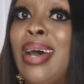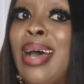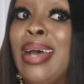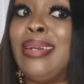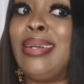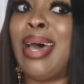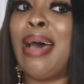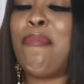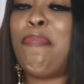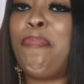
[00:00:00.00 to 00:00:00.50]

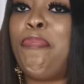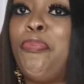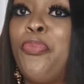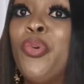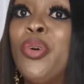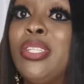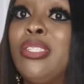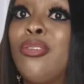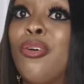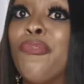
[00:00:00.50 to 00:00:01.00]
at that
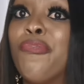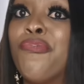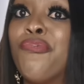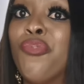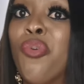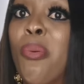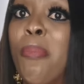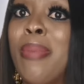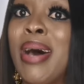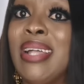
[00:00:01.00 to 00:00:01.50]
point of
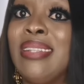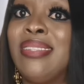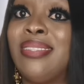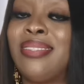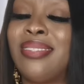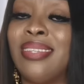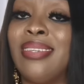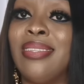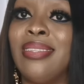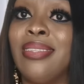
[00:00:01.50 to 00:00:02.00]

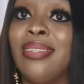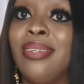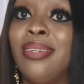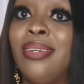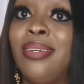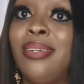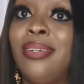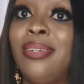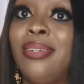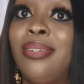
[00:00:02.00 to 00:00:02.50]
romancing.
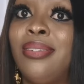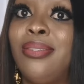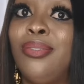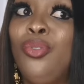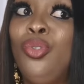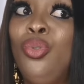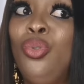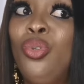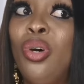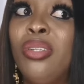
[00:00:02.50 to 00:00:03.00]

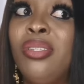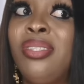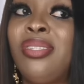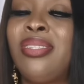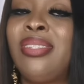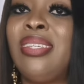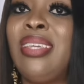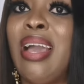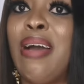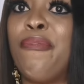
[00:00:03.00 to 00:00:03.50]
You not
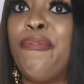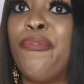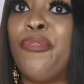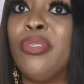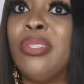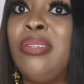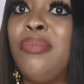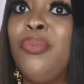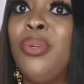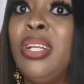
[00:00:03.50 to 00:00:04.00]
seeing her
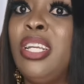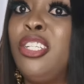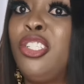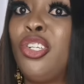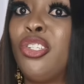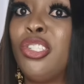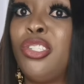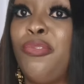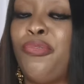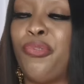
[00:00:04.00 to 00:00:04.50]
for the
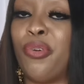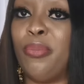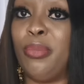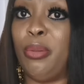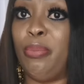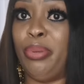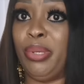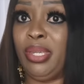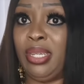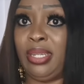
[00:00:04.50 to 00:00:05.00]
relationship from
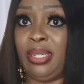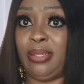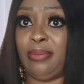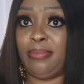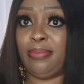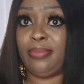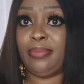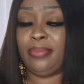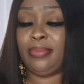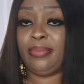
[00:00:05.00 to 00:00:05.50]
the
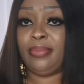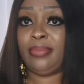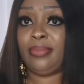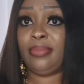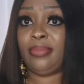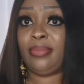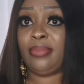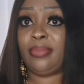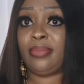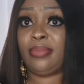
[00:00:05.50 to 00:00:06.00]
beginning.
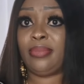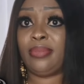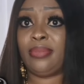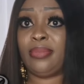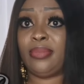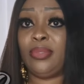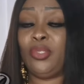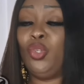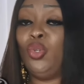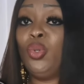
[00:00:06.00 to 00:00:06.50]

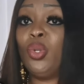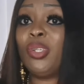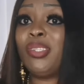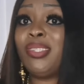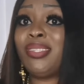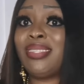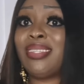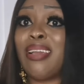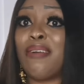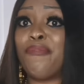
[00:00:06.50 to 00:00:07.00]
You
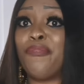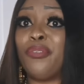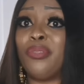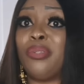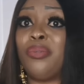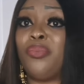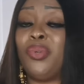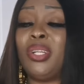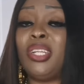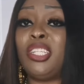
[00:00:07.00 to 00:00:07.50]
not seeing her for
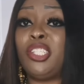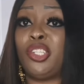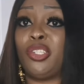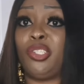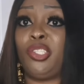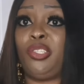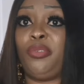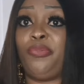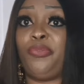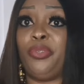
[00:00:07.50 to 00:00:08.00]
the
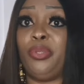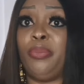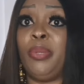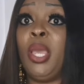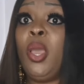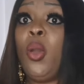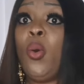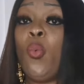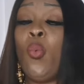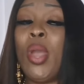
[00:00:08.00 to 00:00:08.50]
relationship from the
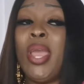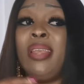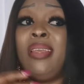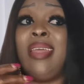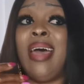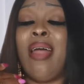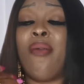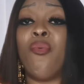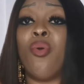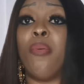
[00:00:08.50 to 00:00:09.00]
beginning.
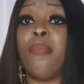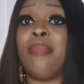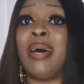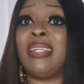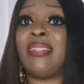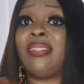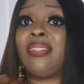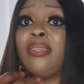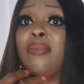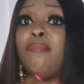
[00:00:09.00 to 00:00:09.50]
When that
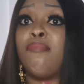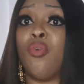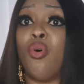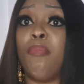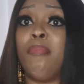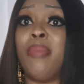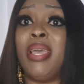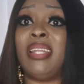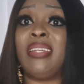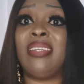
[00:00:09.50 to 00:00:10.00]
romancing
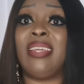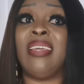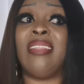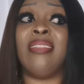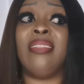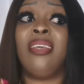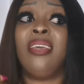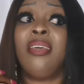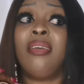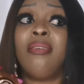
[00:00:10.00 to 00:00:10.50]
moment
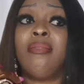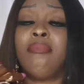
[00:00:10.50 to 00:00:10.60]
and,